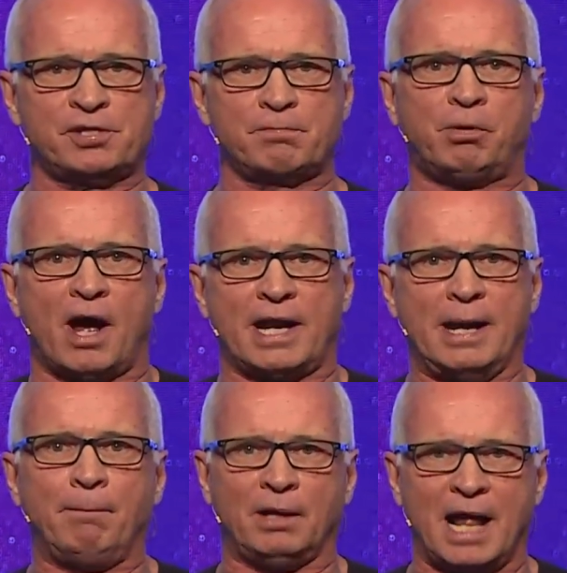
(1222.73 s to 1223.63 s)
brought
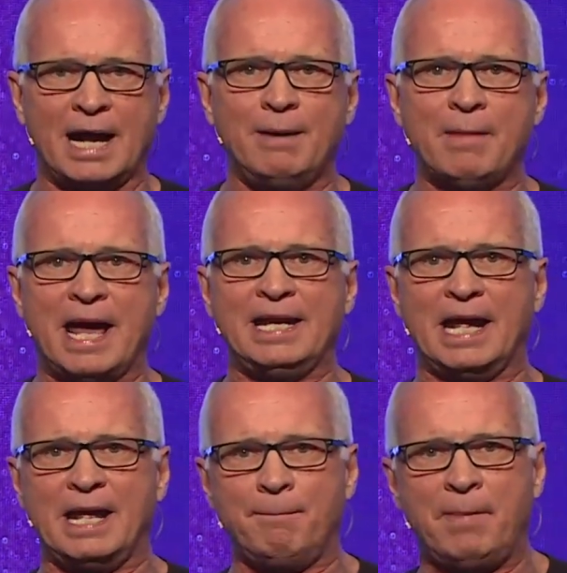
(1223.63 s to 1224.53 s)
a blind man
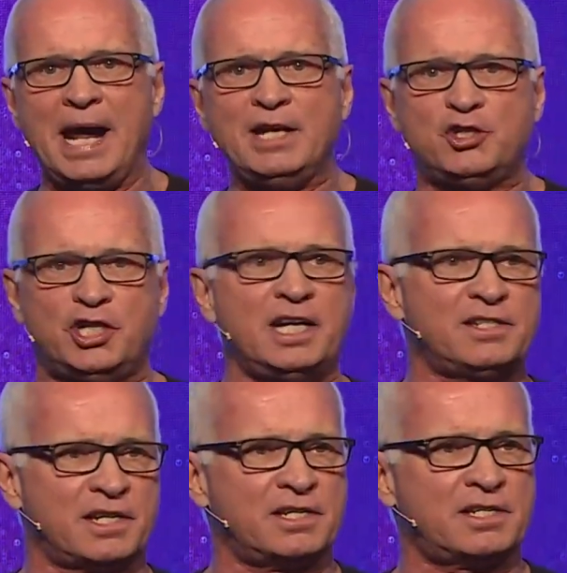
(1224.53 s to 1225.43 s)
and begged
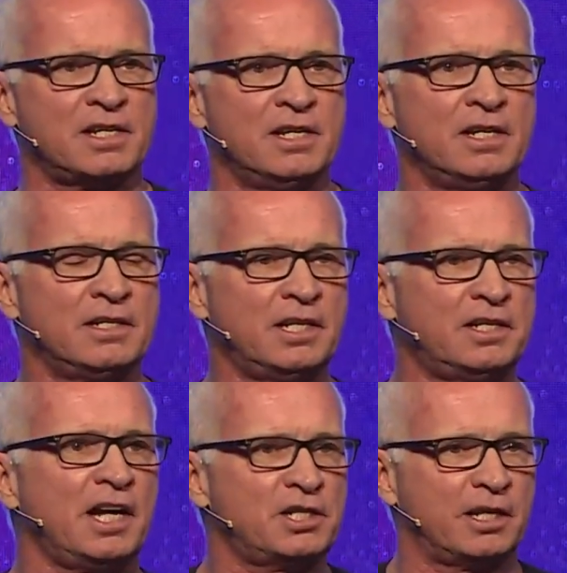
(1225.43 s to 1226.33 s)
Jesus to
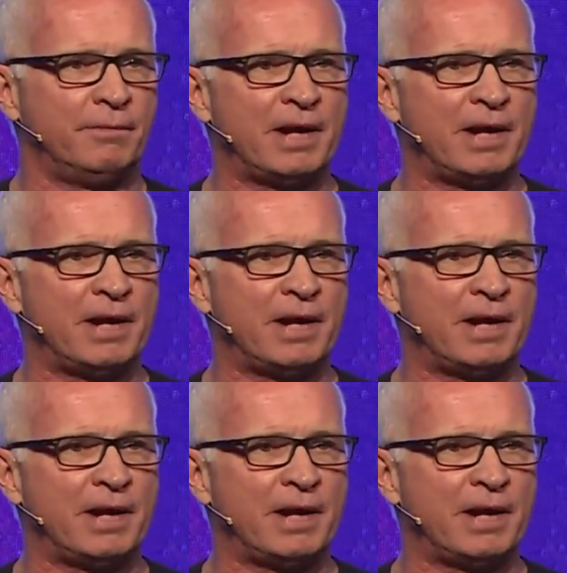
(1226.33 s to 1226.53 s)
touch him.